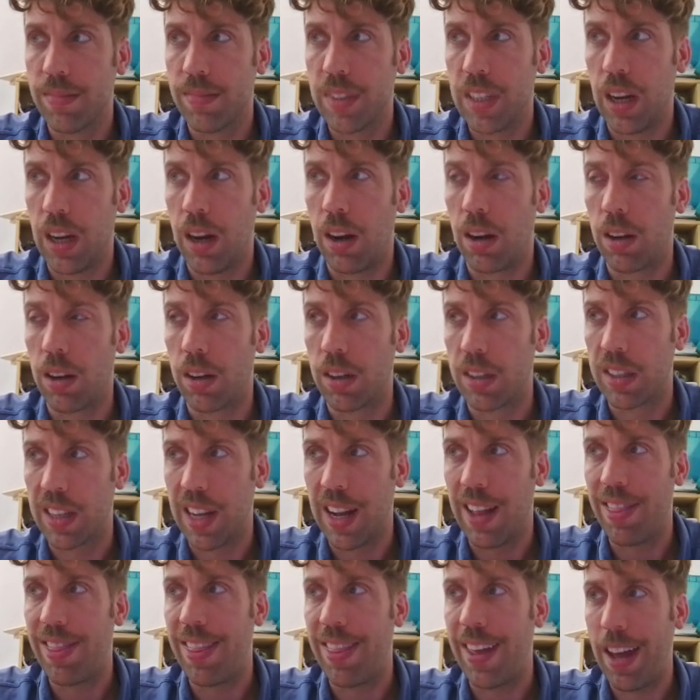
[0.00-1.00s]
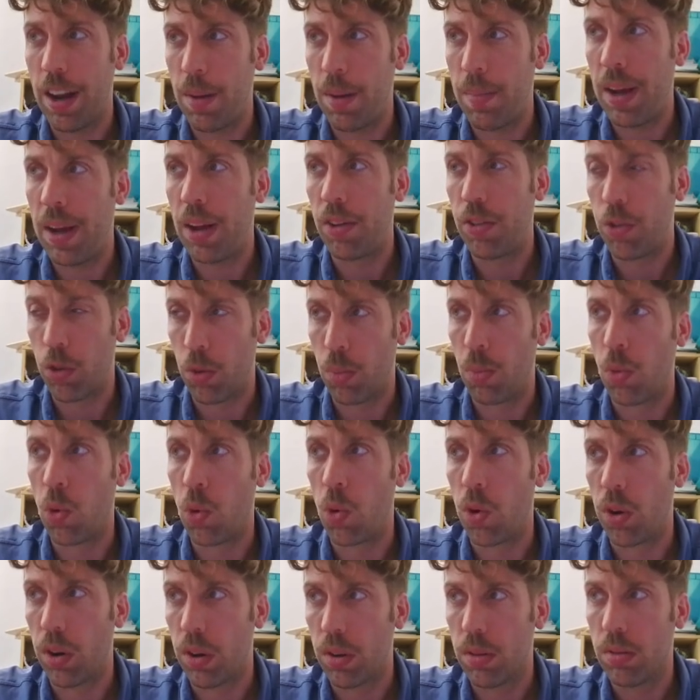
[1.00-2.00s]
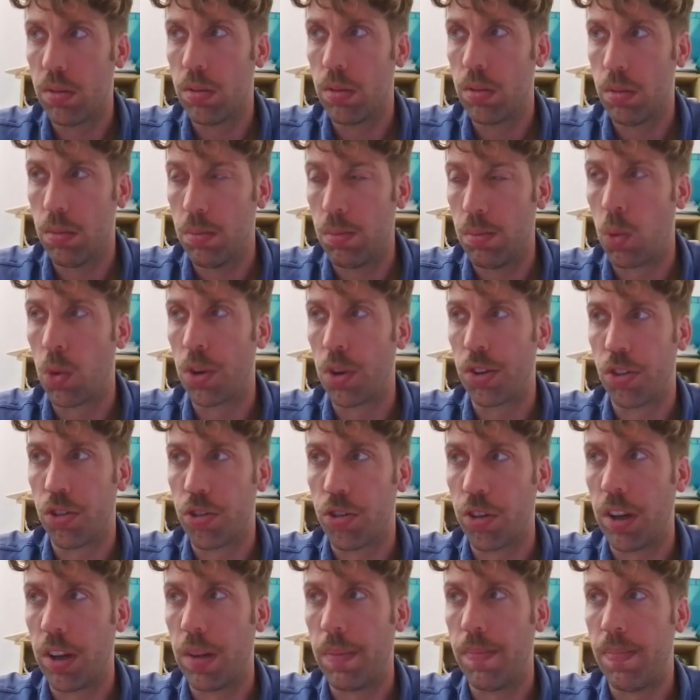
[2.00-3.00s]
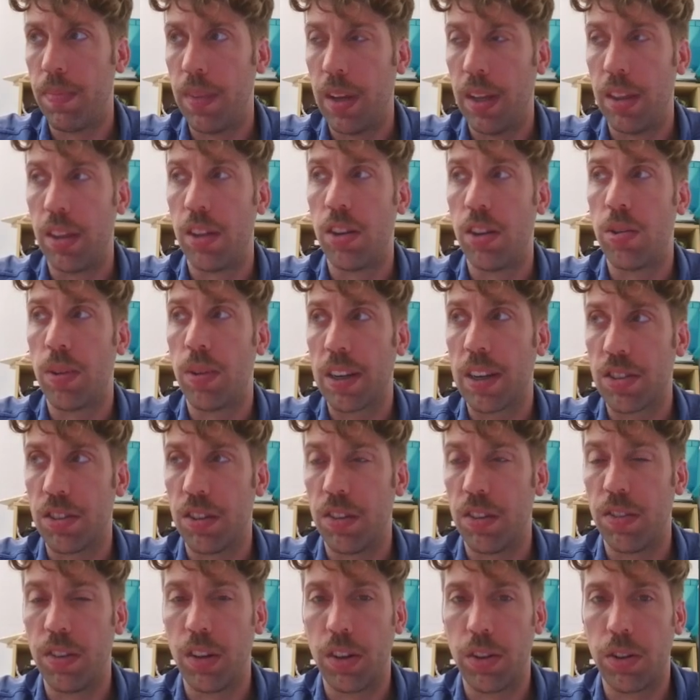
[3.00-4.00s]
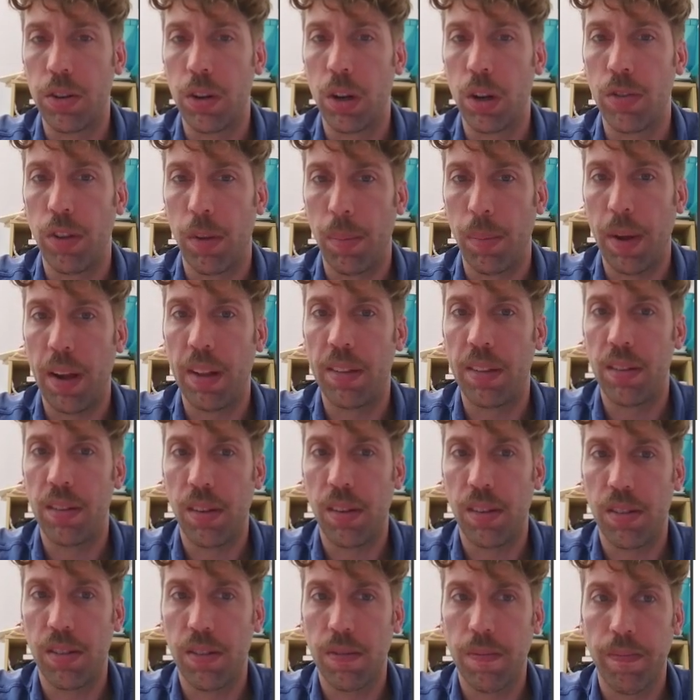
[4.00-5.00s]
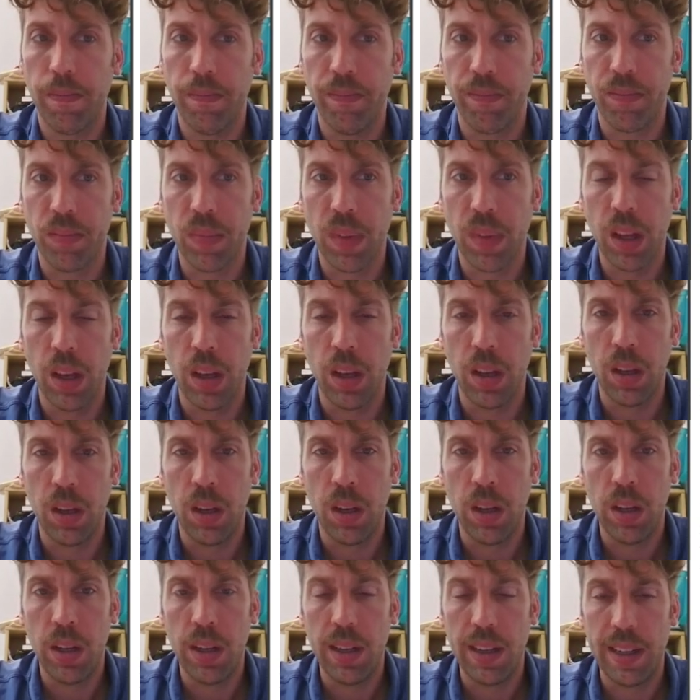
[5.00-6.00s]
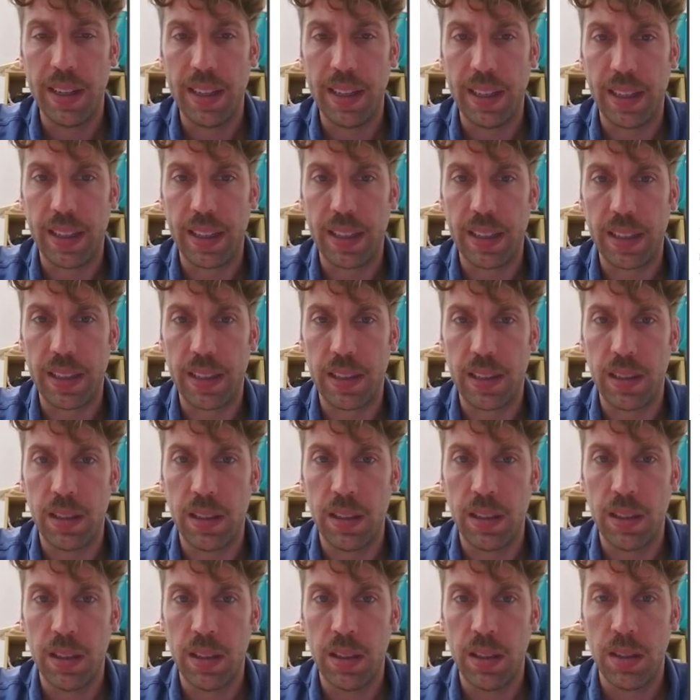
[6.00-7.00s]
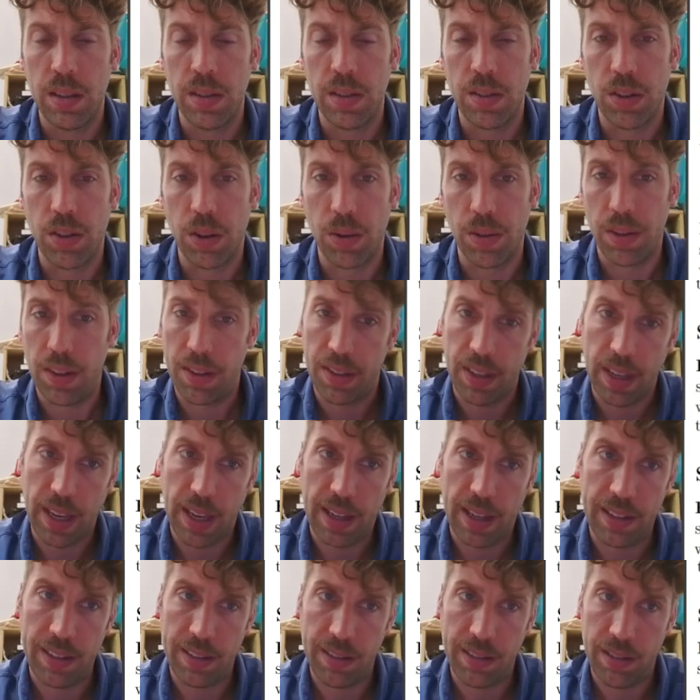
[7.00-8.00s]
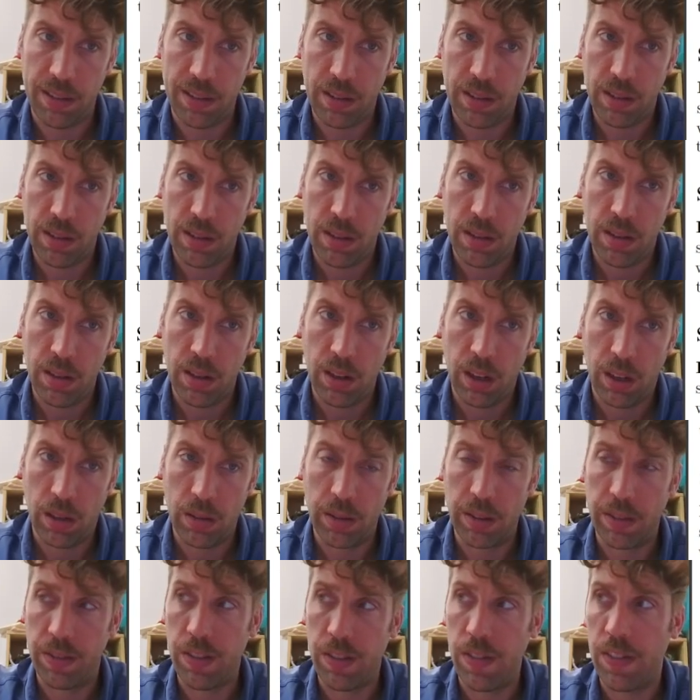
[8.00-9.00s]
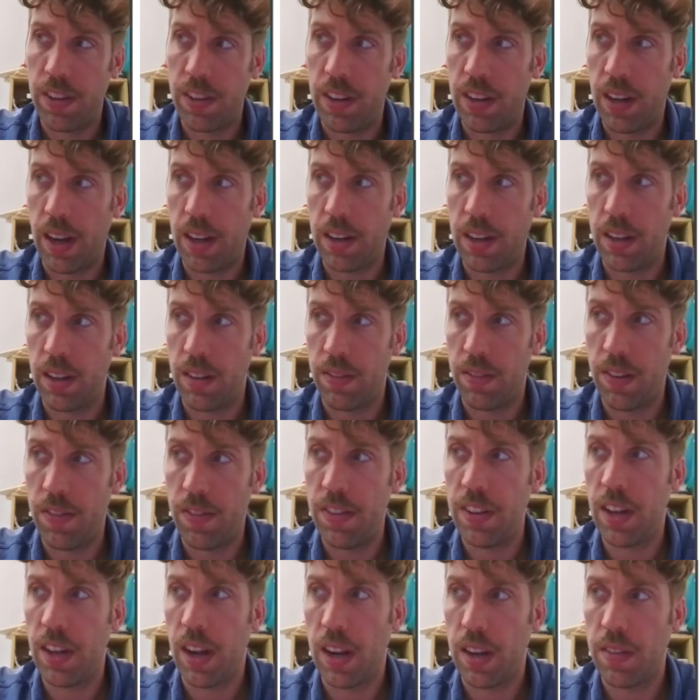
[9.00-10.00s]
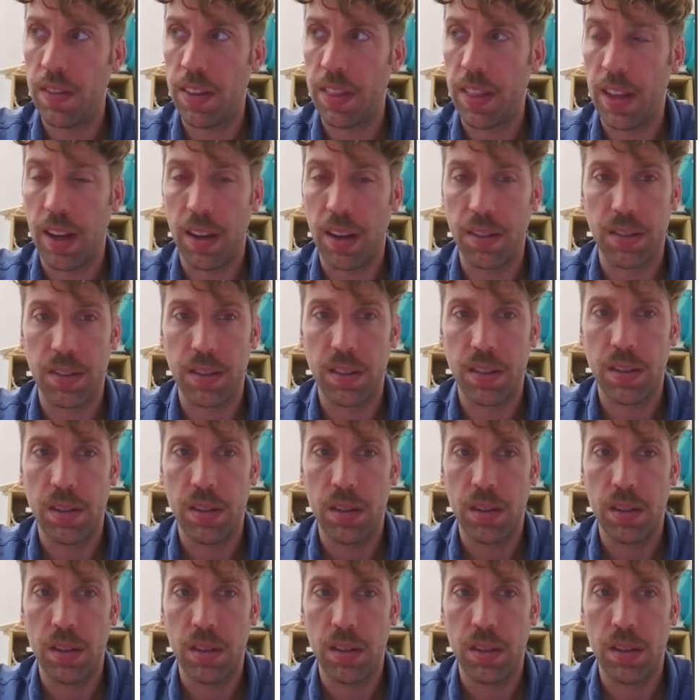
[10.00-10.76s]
are got that amount or more extreme in the direction of the alternative hypothesis. And so in this case, only 59 of 1,000.